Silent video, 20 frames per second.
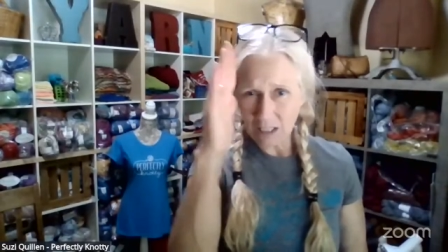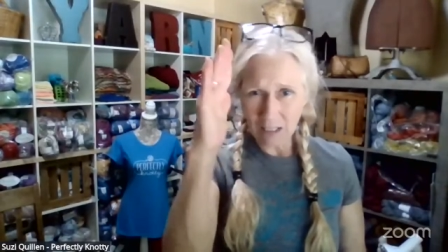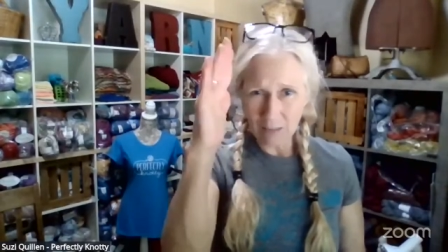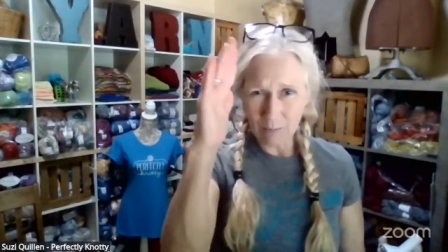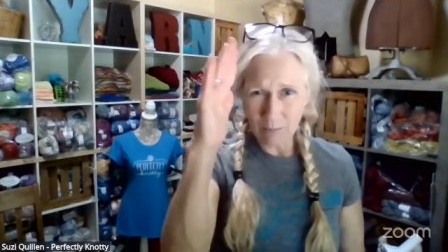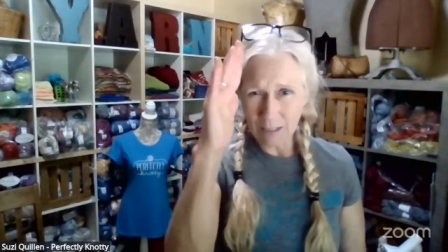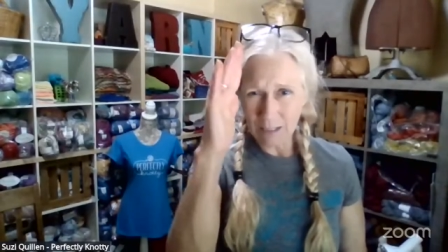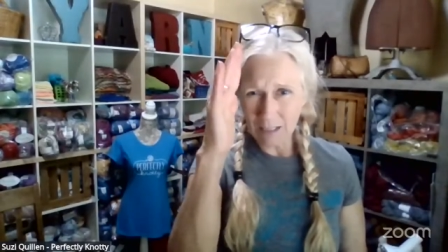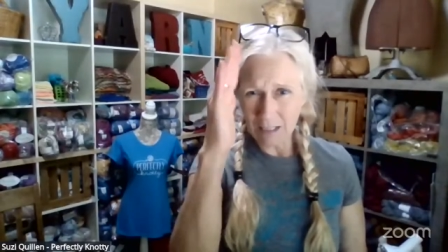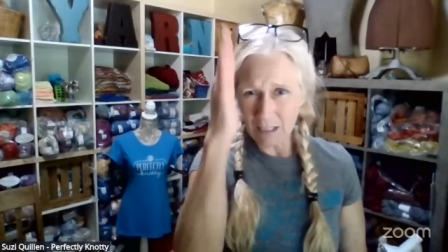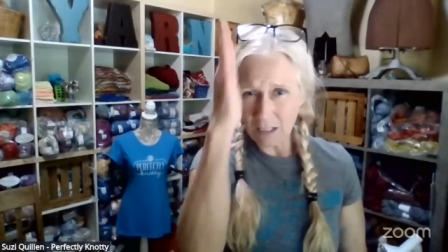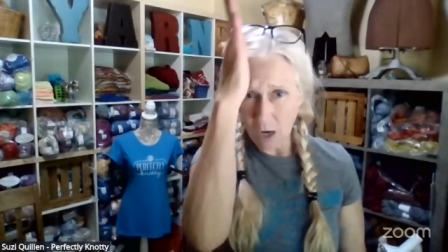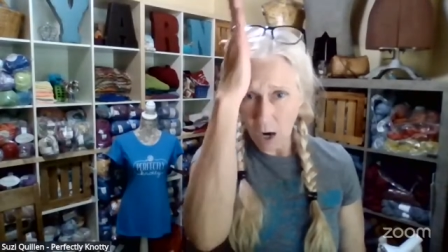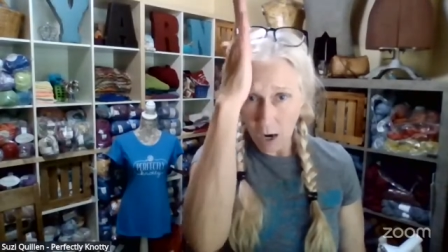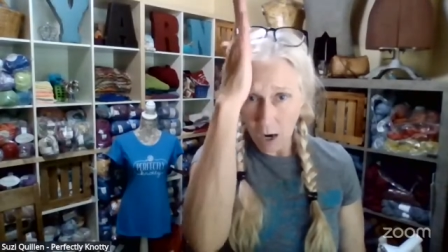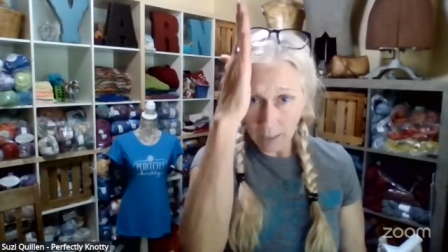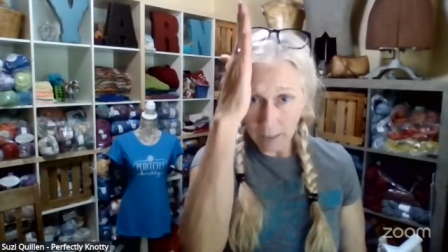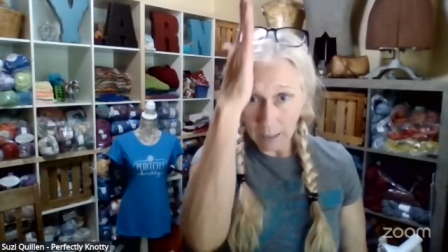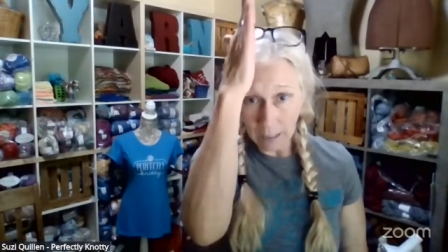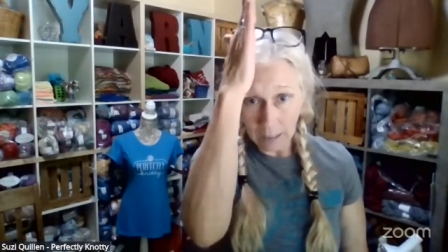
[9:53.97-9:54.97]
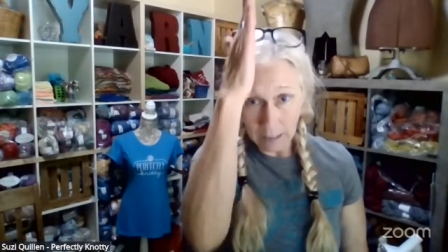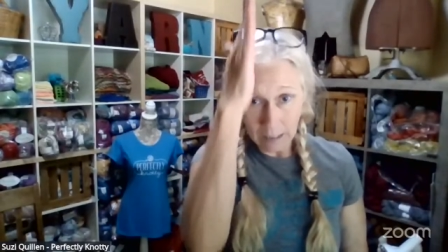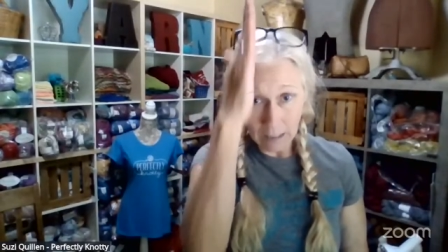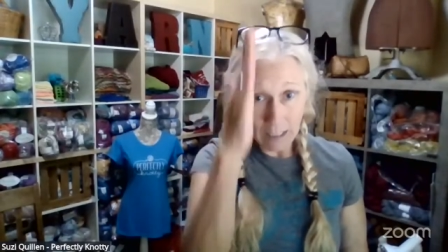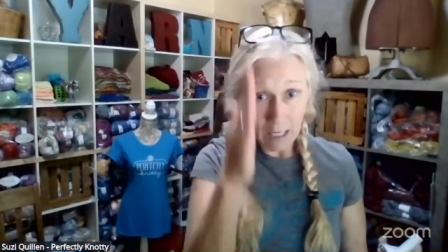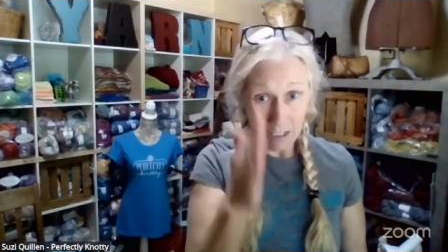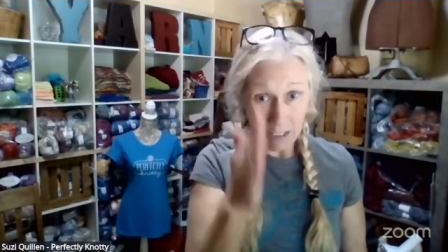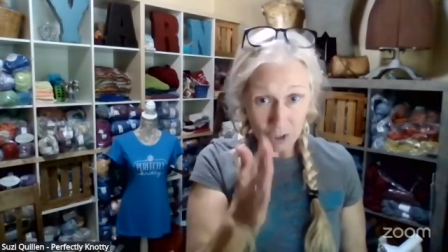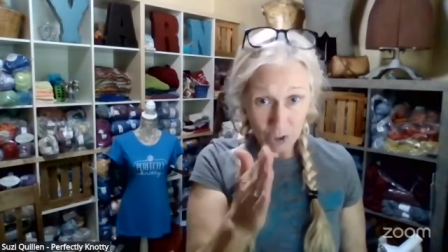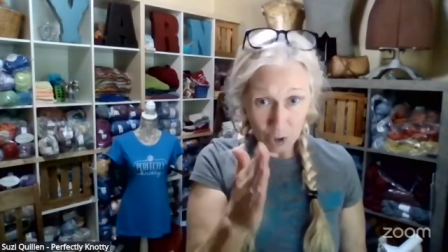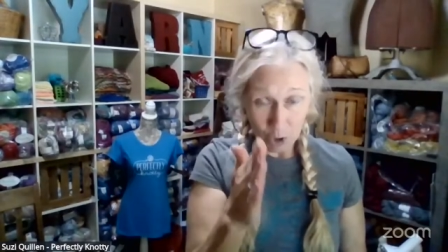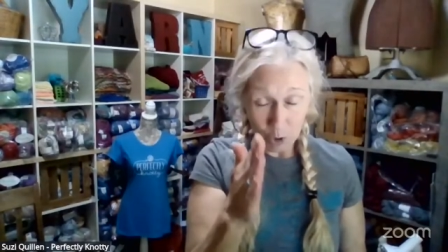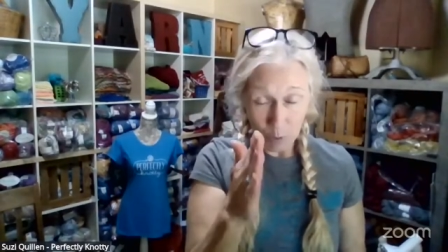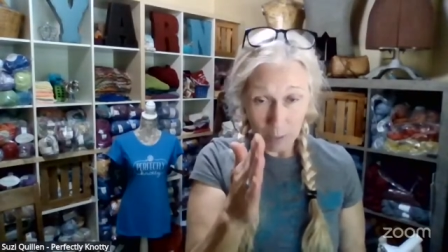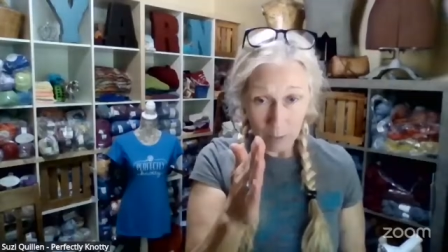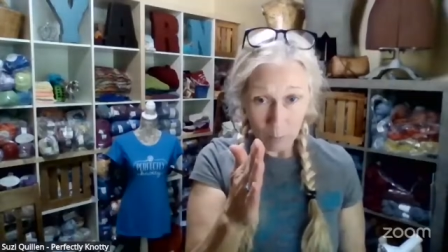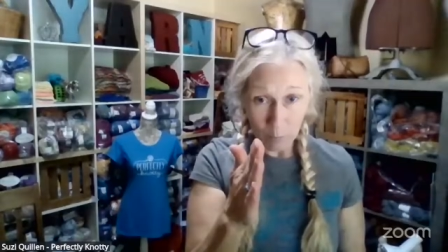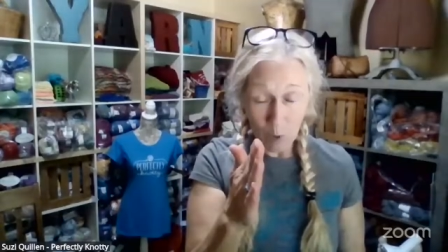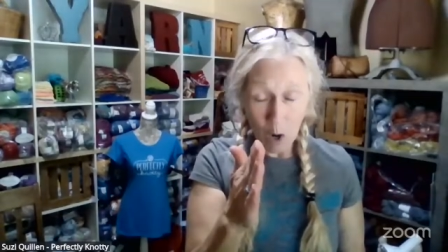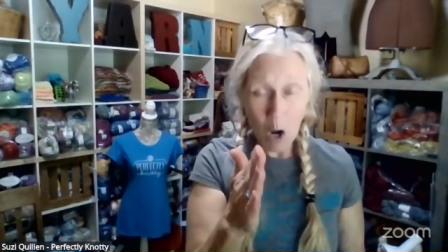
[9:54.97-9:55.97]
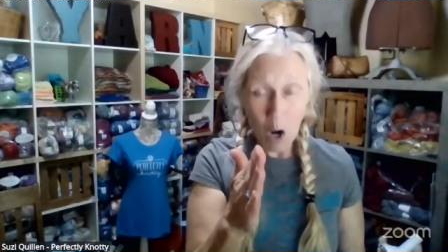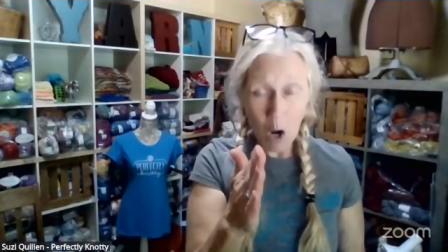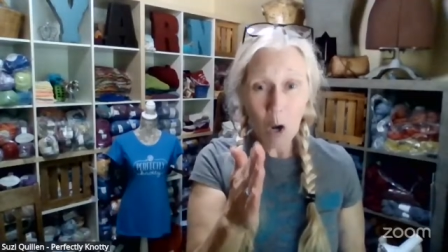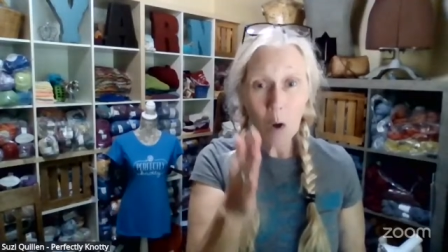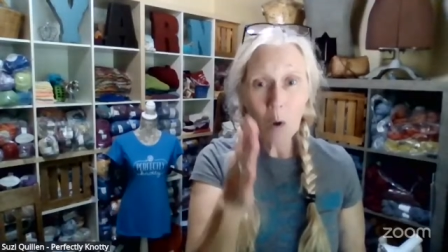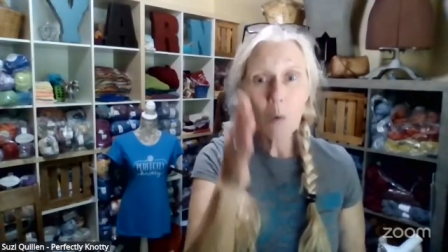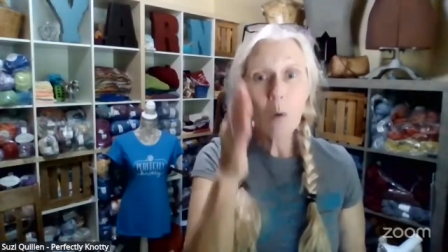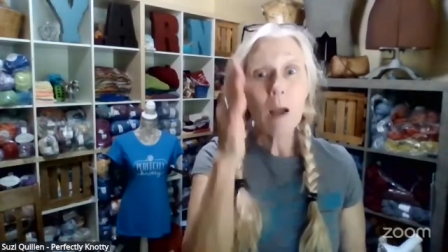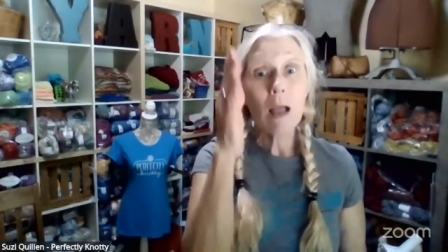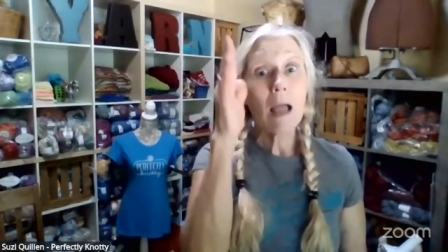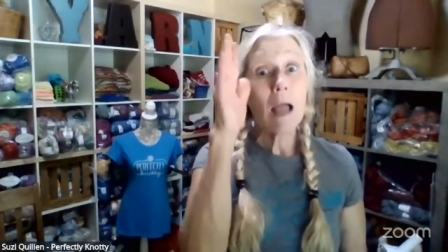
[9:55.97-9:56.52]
not in a nice straight row.